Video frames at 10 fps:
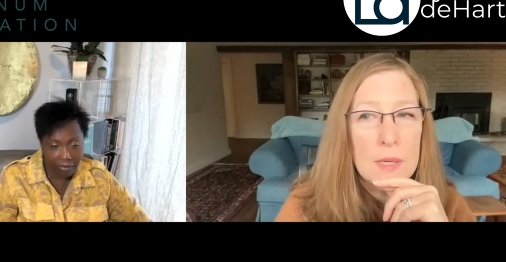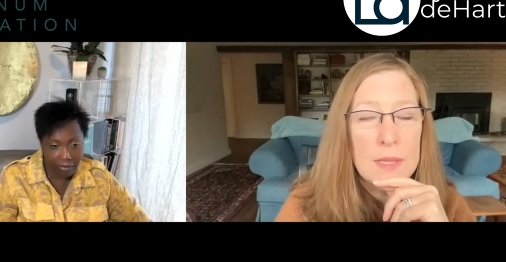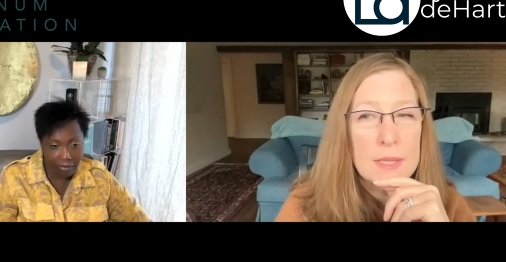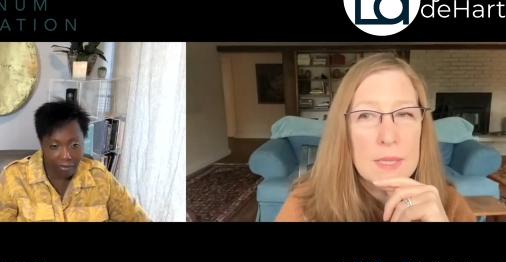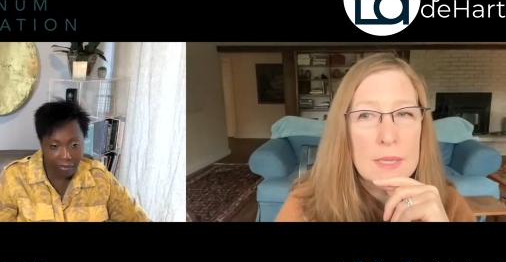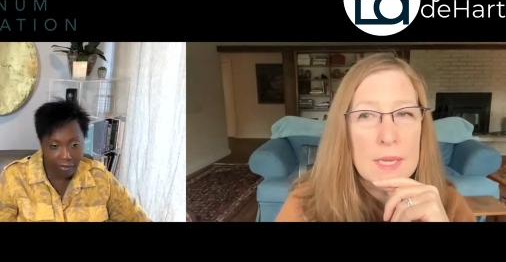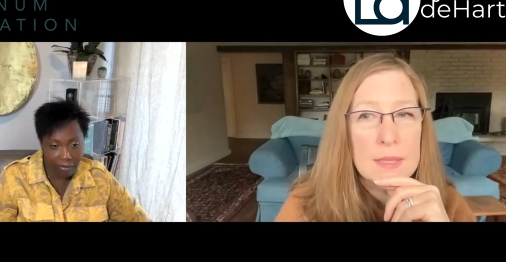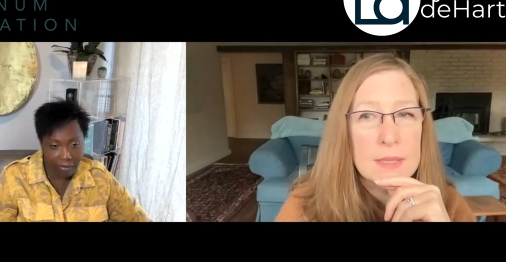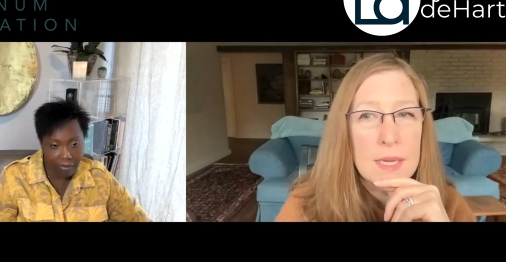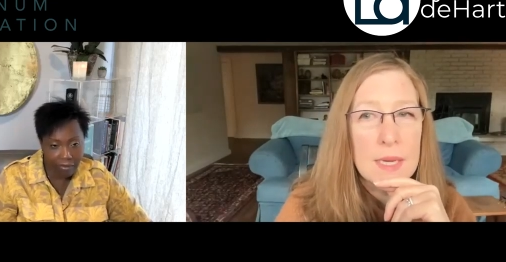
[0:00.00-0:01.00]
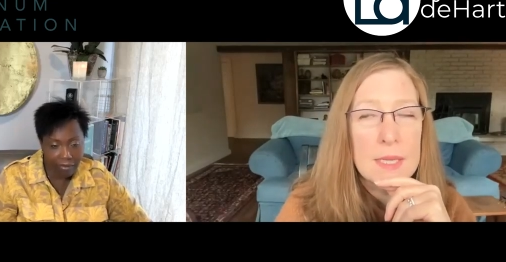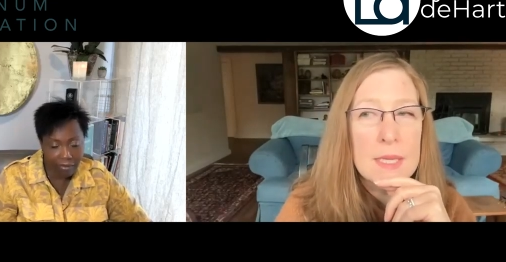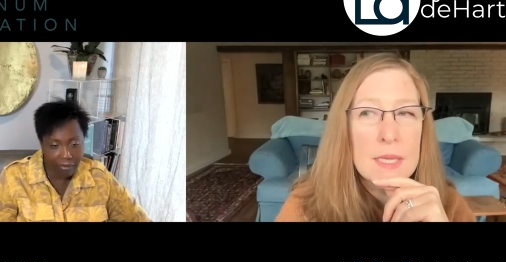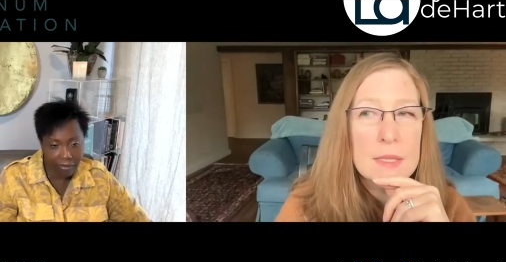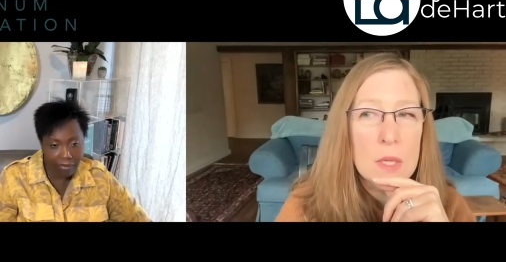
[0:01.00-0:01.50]
Speaker 1: I think that's I
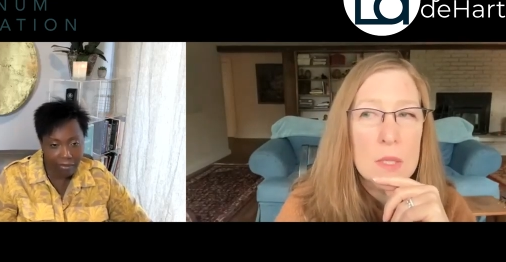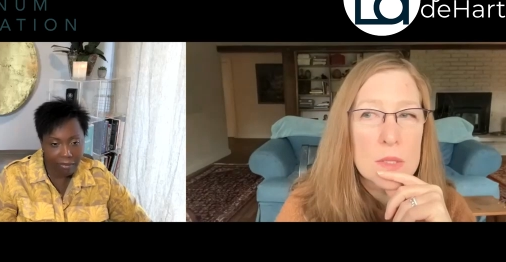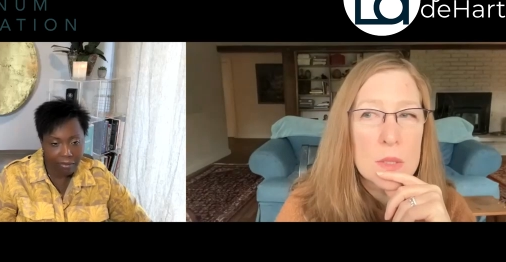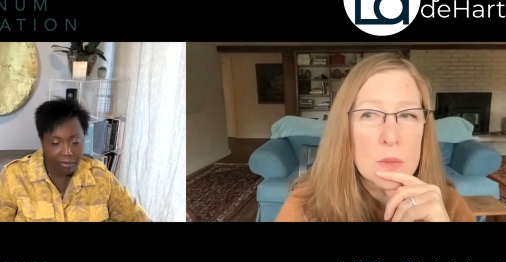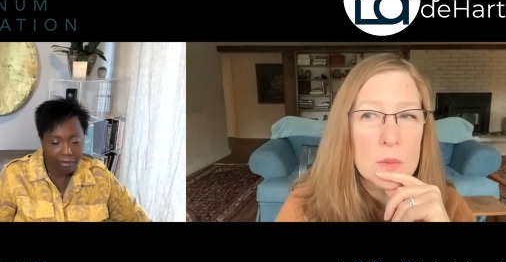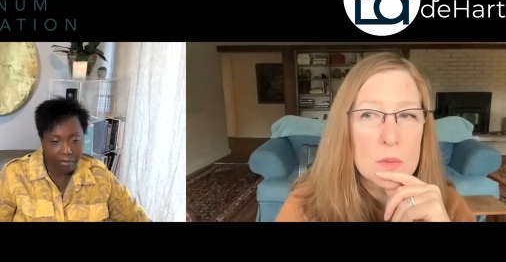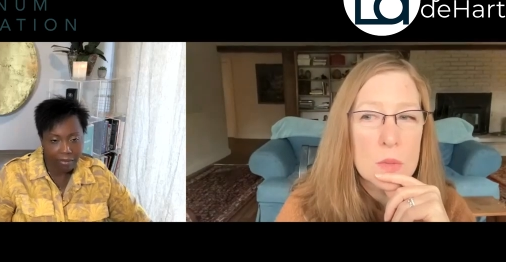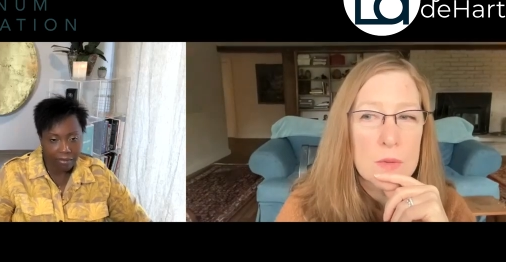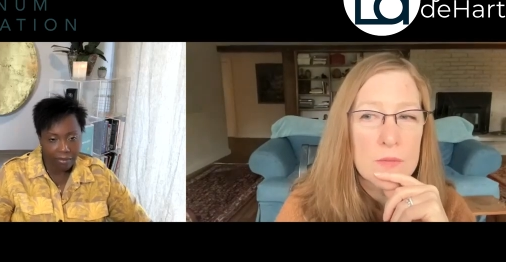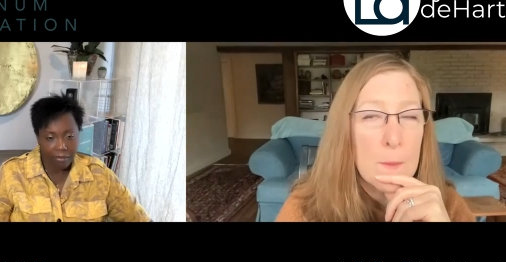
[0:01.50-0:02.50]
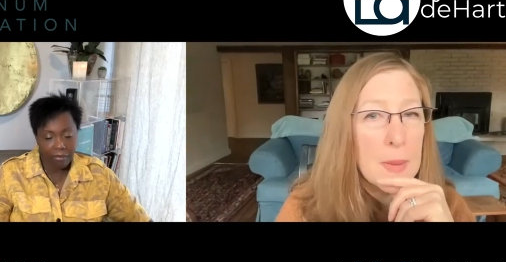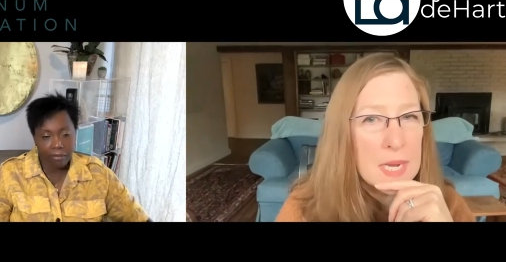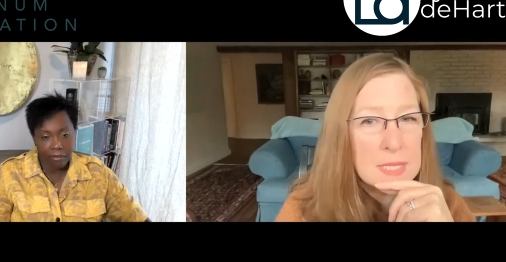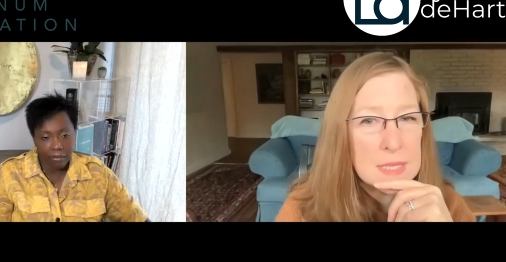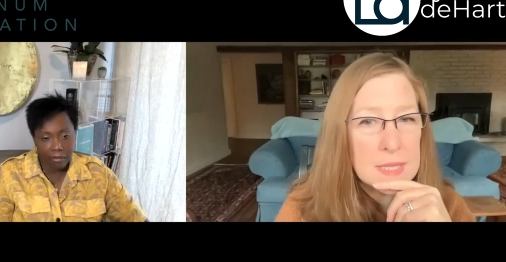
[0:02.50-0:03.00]
think that's also sort of a
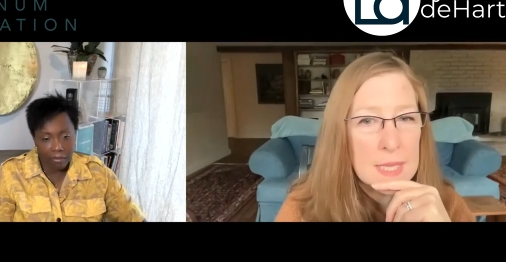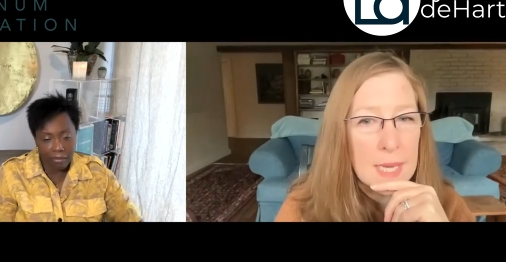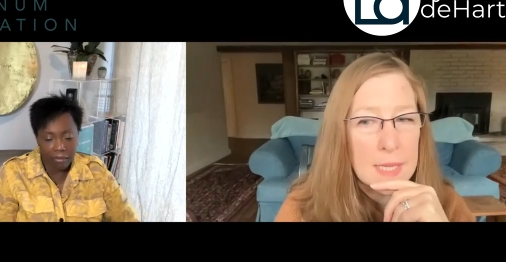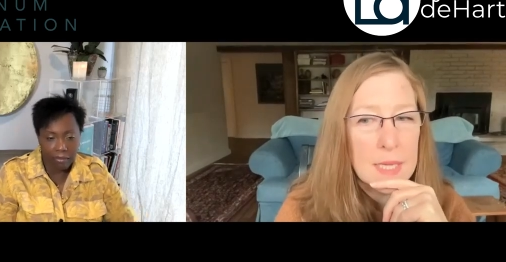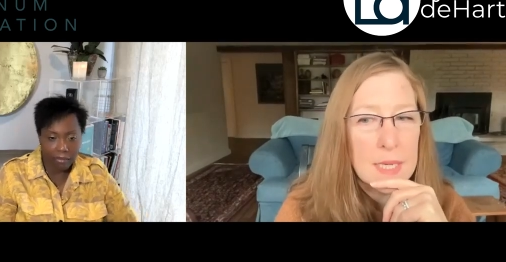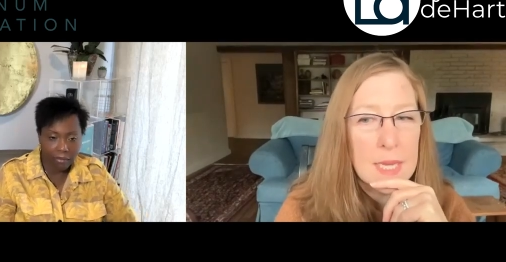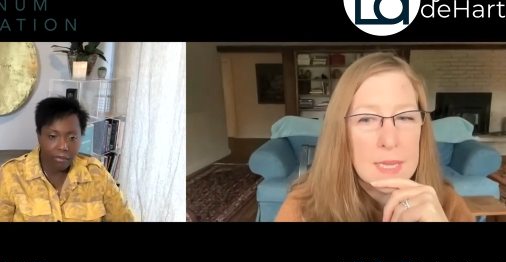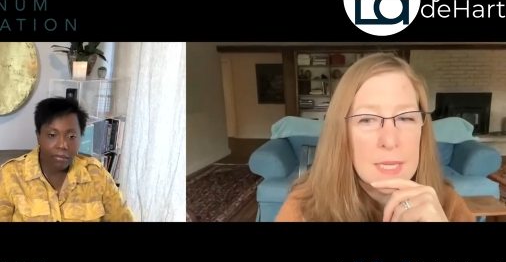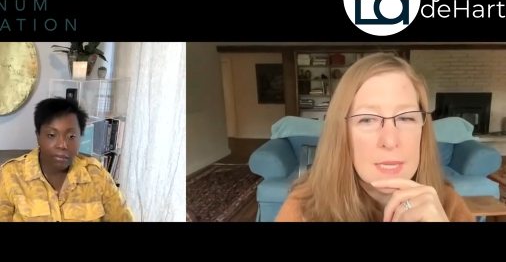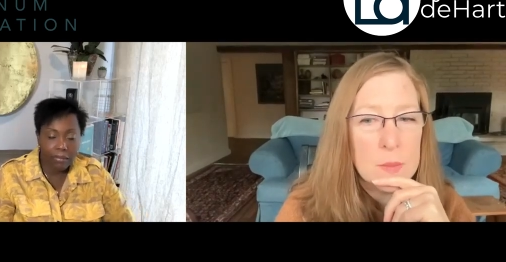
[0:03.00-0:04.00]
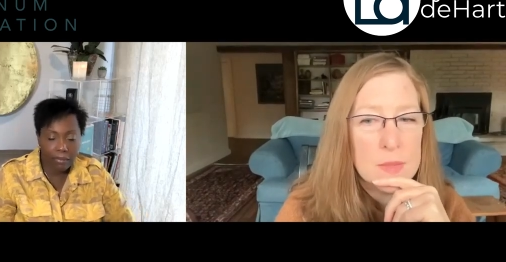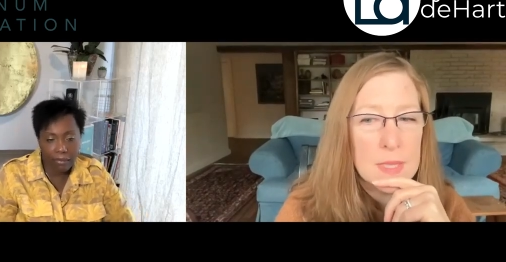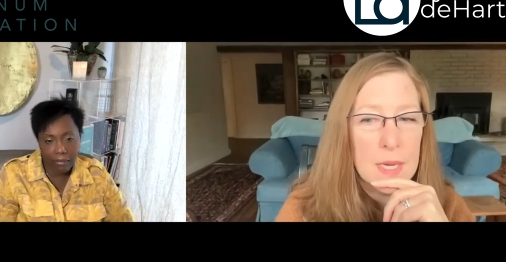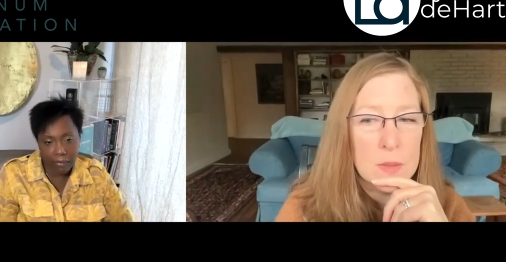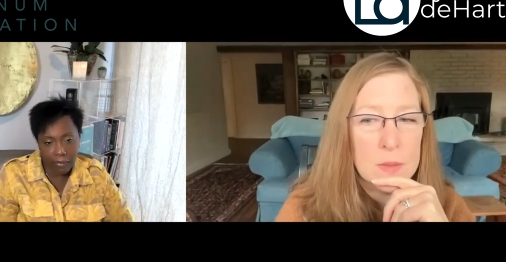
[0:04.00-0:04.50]
mindset, and I think that was
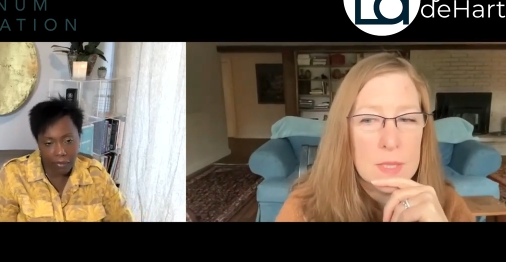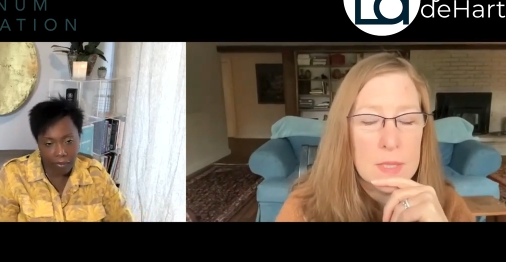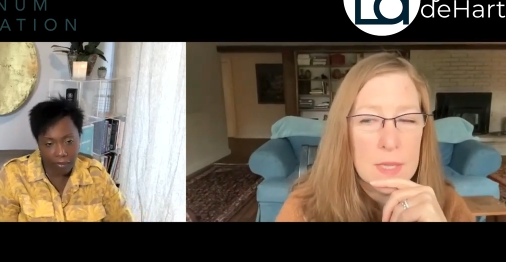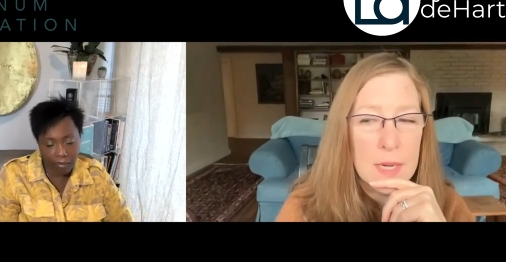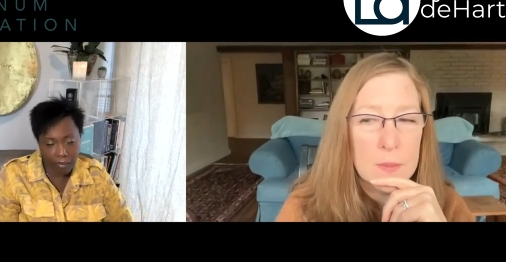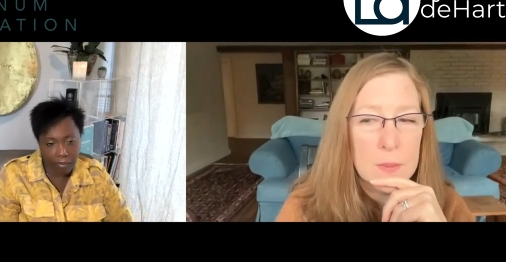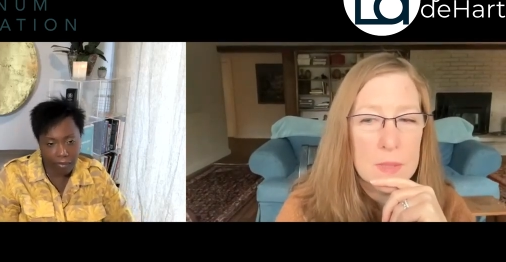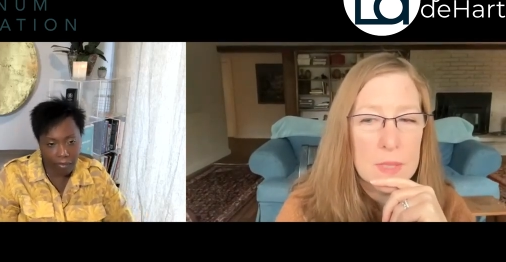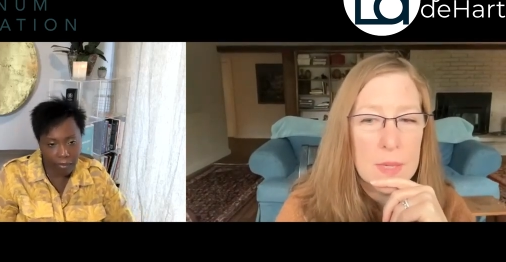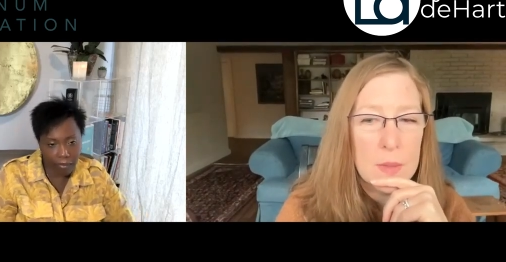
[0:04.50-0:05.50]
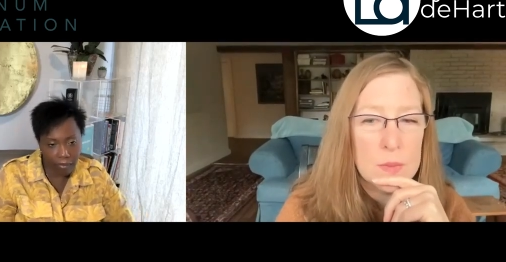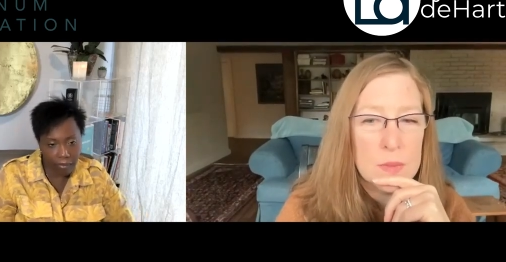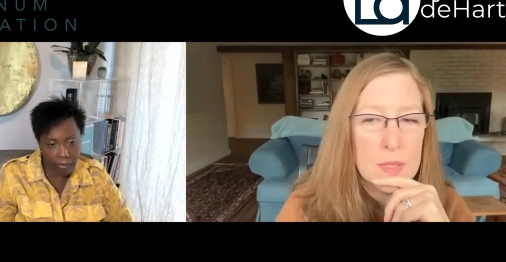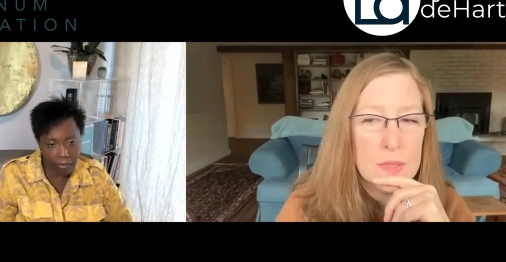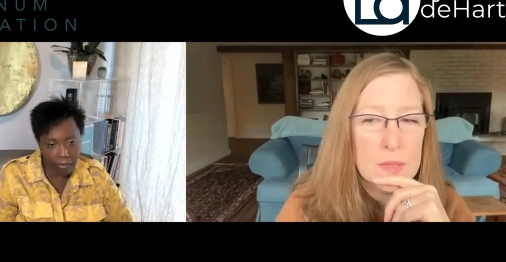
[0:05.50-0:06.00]
the other thing that I really
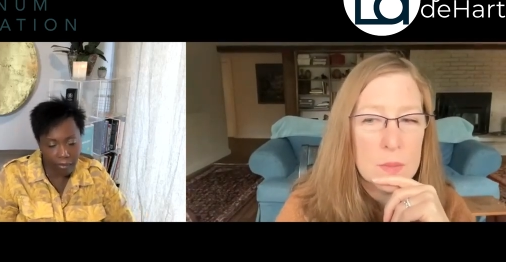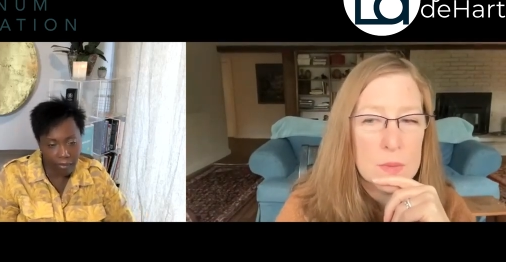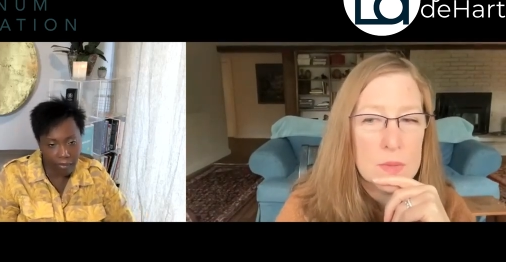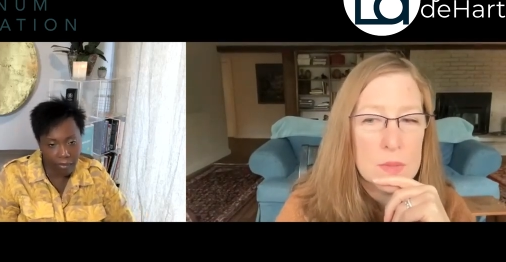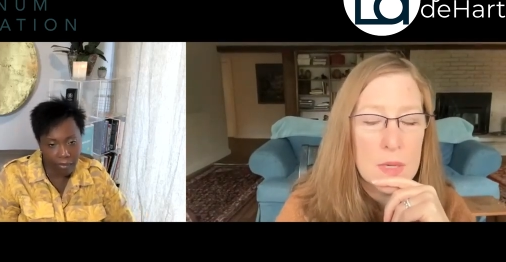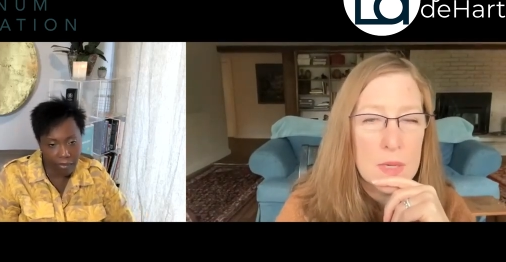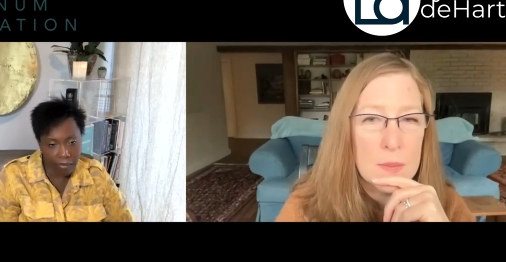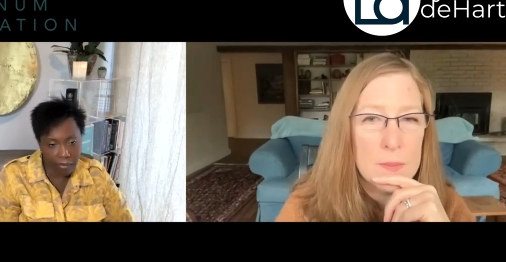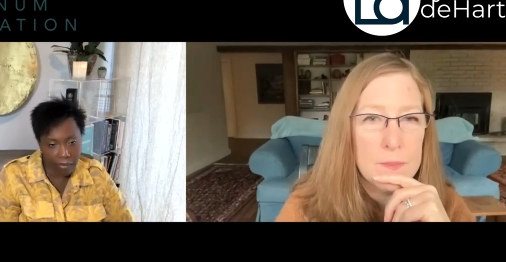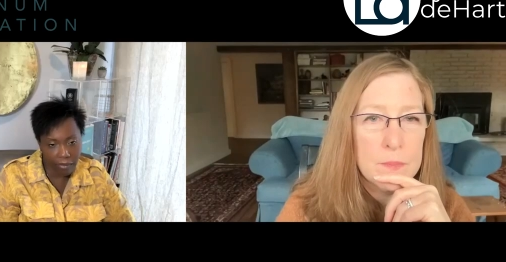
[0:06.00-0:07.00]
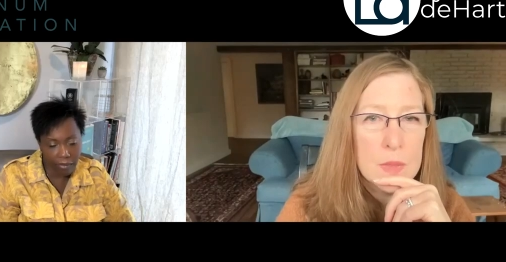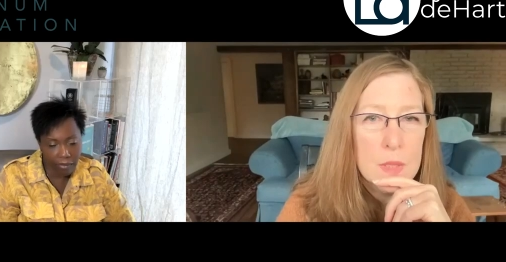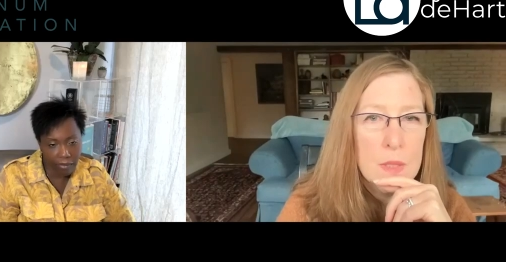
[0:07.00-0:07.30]
was as I was, um,